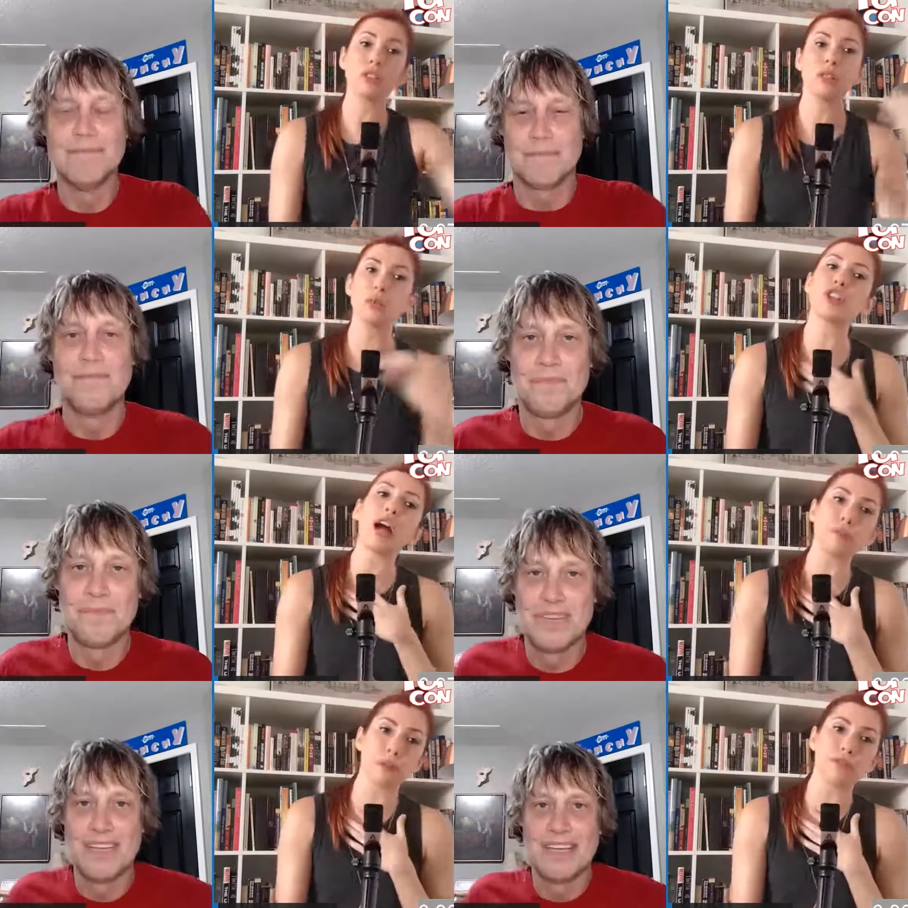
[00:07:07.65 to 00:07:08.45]
Speaker 1: which I
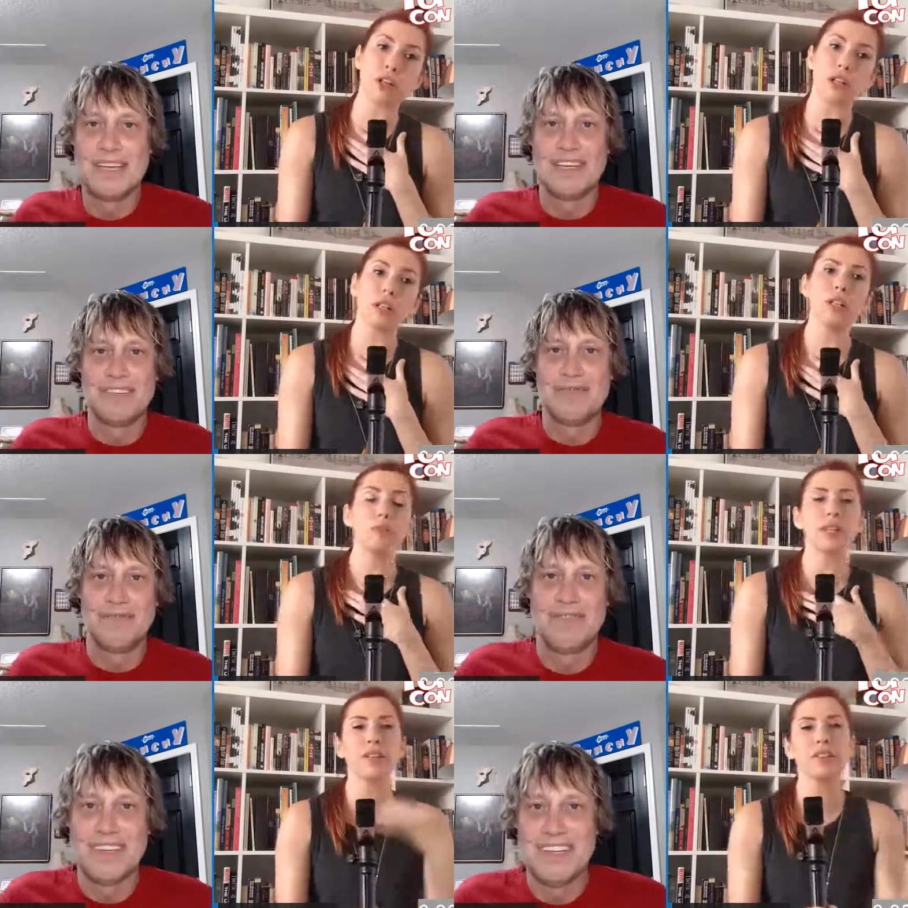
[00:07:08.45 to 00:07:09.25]
prefer
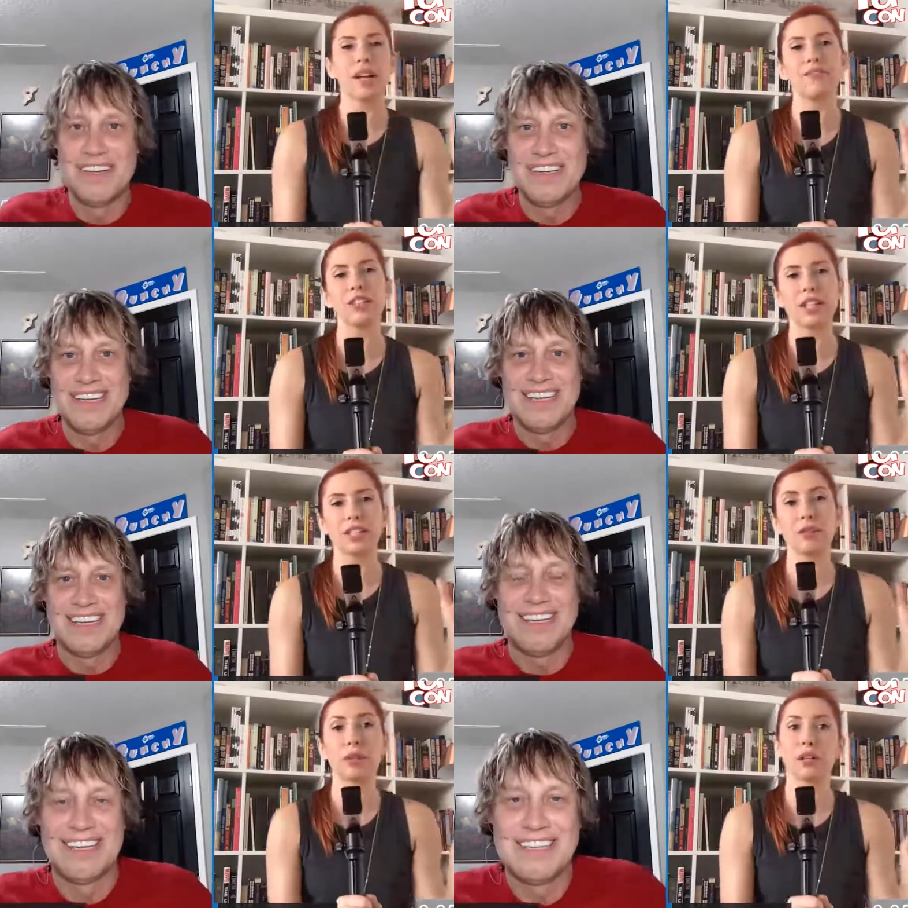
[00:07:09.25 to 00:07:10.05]
because I feel like you
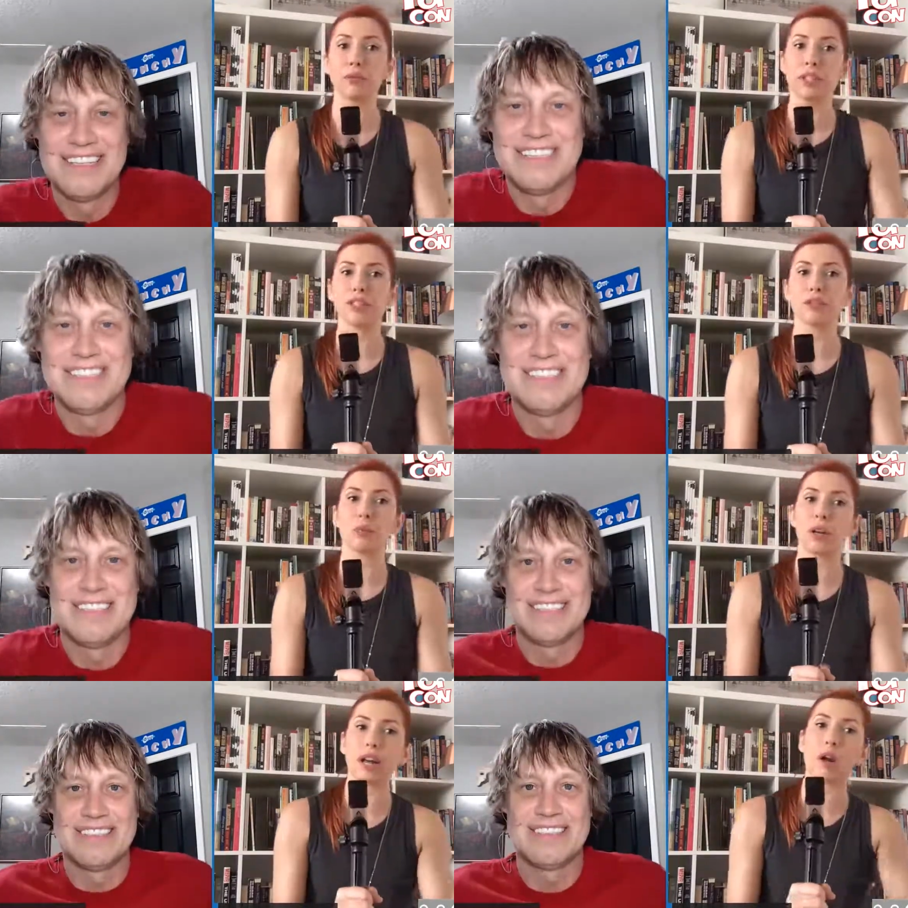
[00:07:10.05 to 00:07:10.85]
get a really good
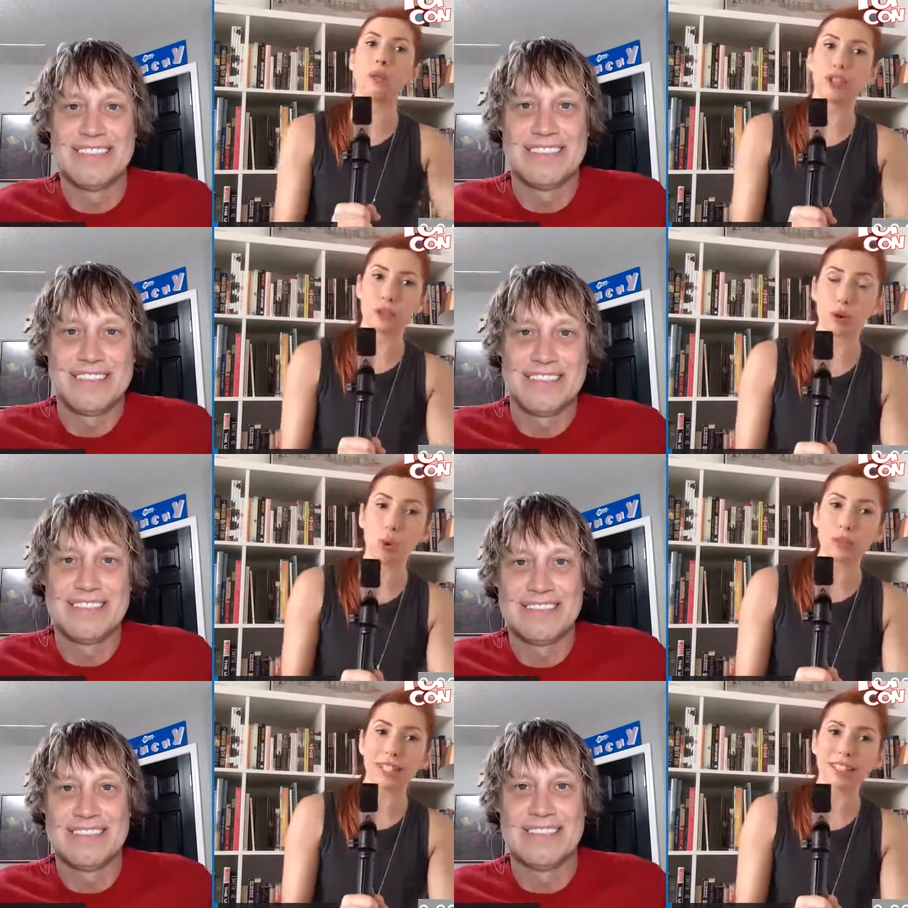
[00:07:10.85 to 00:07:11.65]
workout when you're
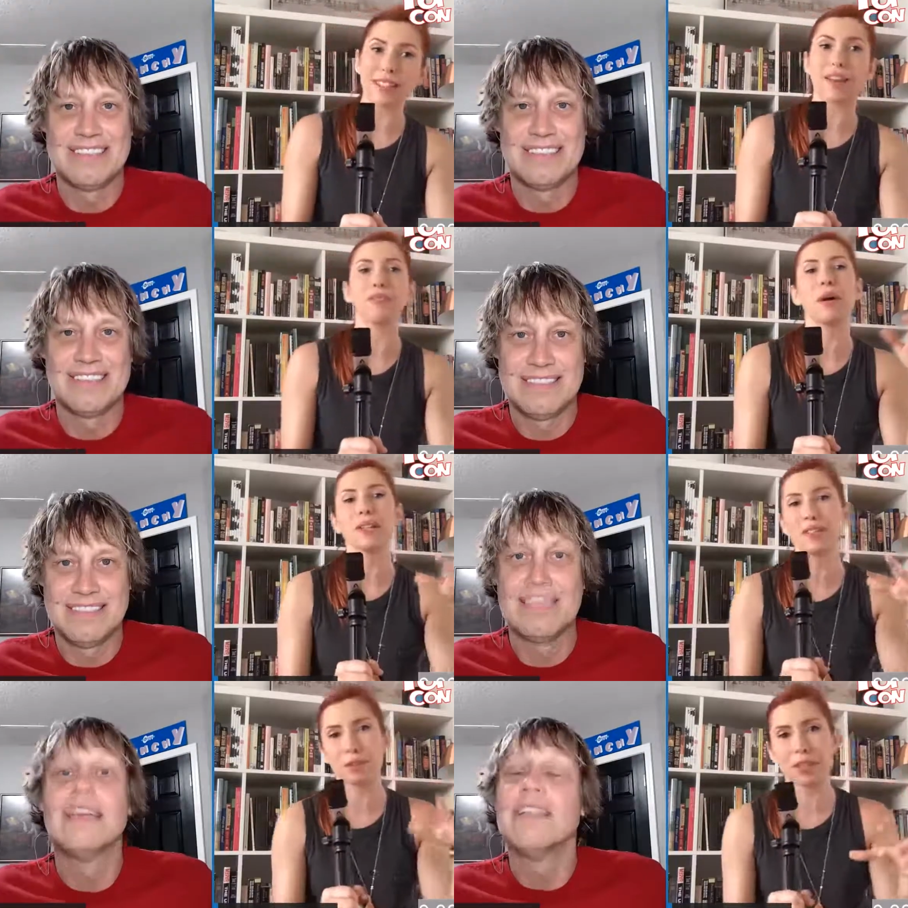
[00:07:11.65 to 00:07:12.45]
holding as well
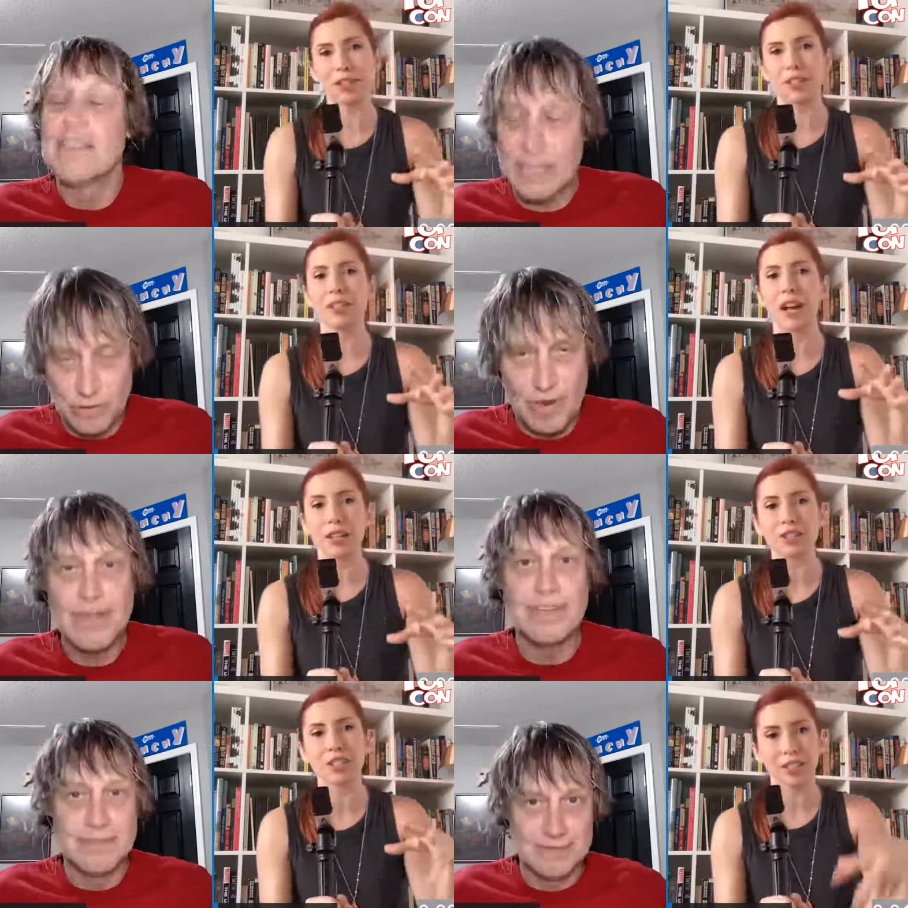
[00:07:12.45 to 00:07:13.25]
as when you're That's
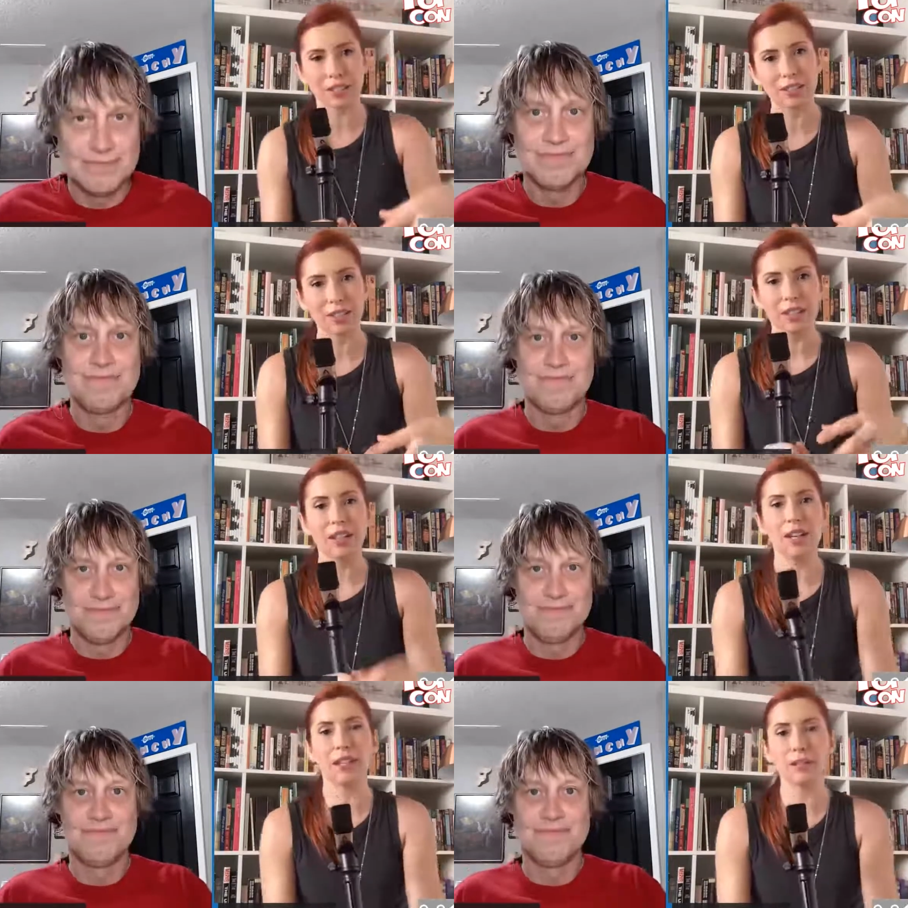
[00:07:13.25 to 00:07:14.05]
actually
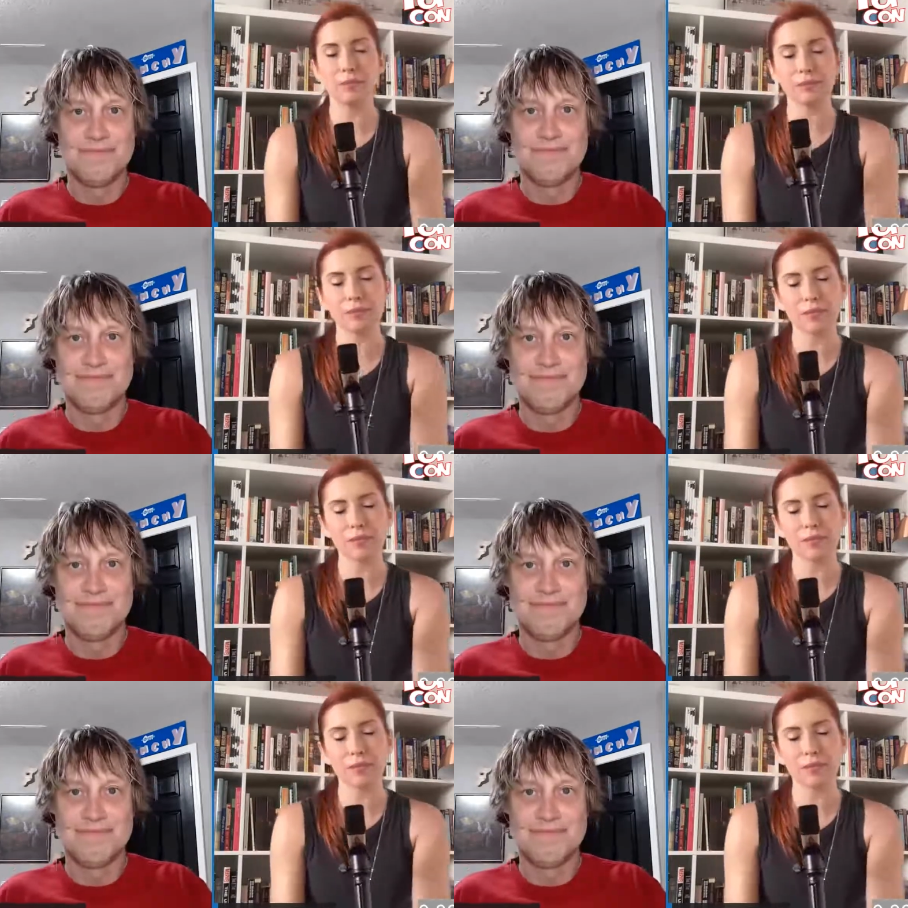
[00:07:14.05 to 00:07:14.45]
right. um,